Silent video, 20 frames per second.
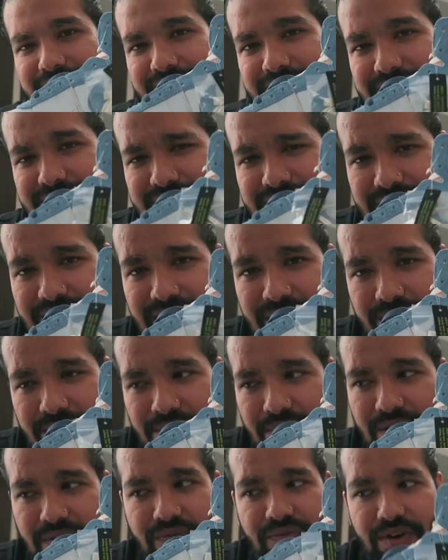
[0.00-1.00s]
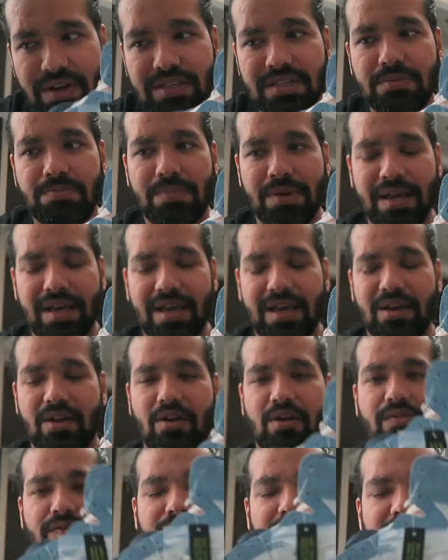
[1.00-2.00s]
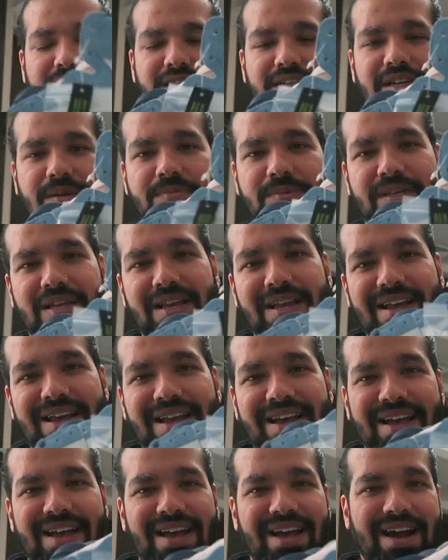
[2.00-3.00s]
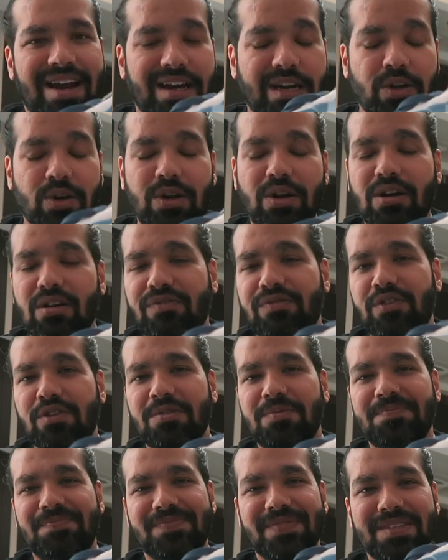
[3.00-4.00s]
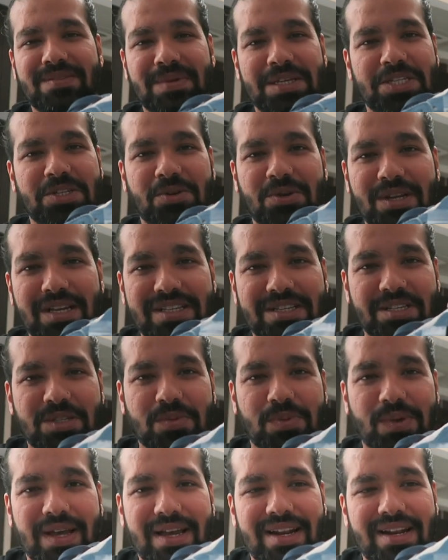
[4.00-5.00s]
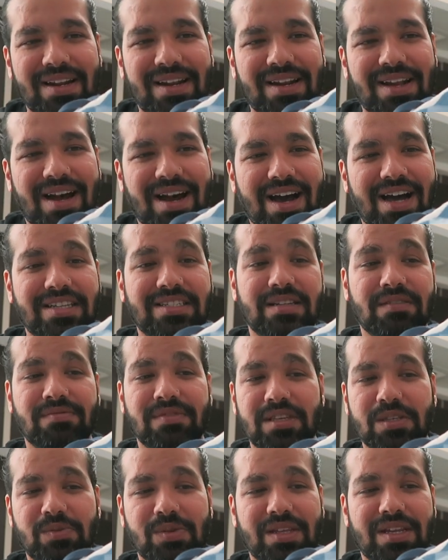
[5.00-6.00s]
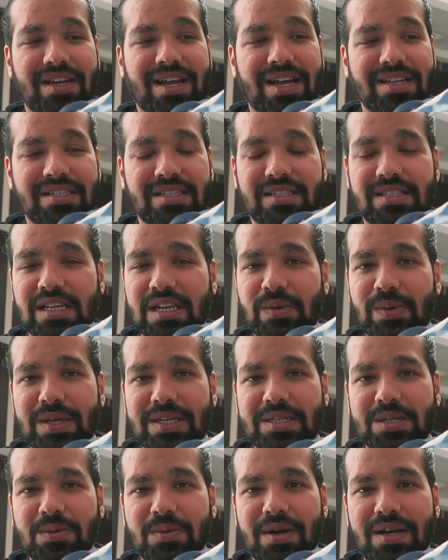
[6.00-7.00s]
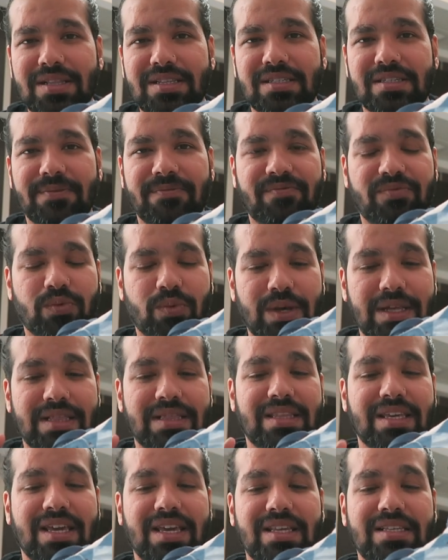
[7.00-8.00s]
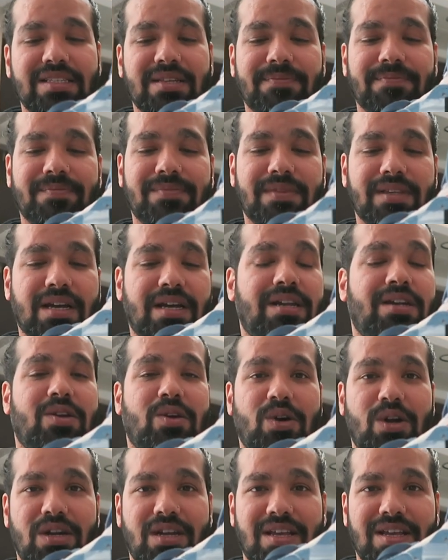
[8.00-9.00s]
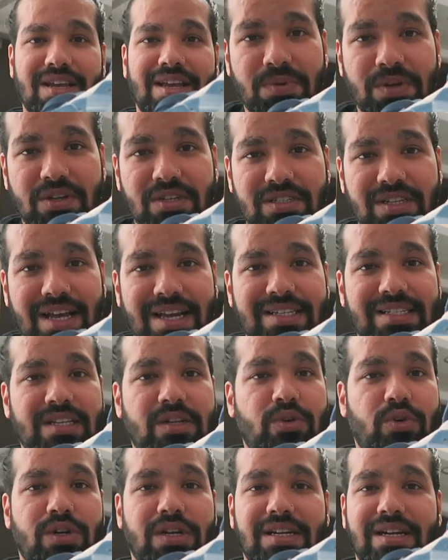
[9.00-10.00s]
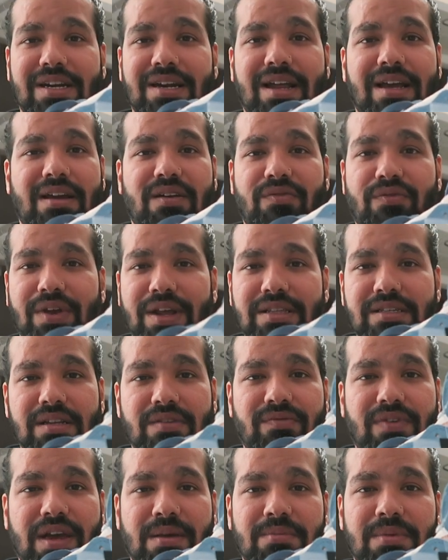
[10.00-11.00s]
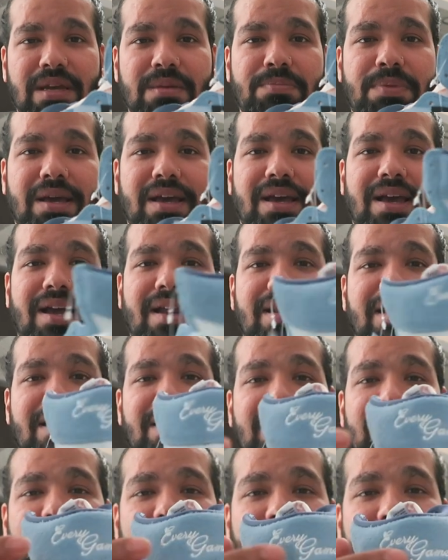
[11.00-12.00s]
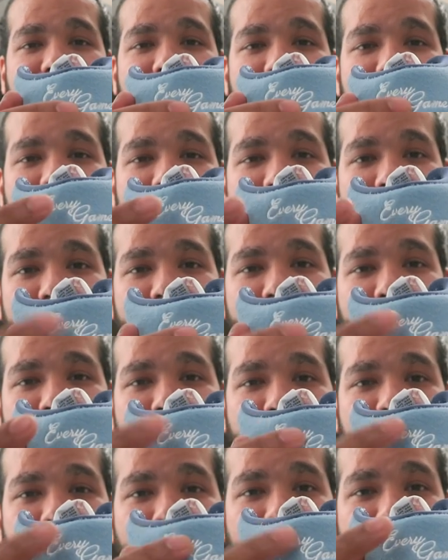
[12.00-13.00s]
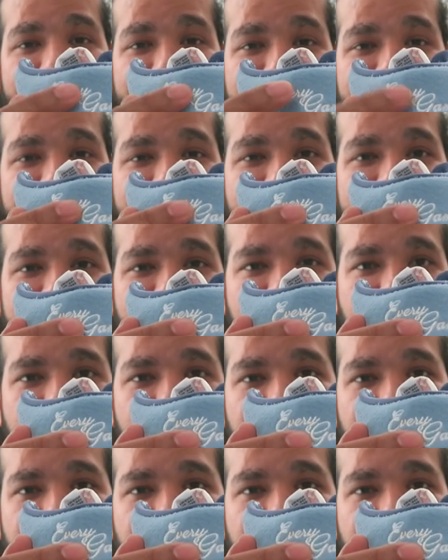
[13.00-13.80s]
is my first pair of airships, and I know a lot of you in my stories as well asked if these were the Nigel Sylvester ones. Well, these are not, because Nigel only did like a friends and family pair and his said Bike Air on the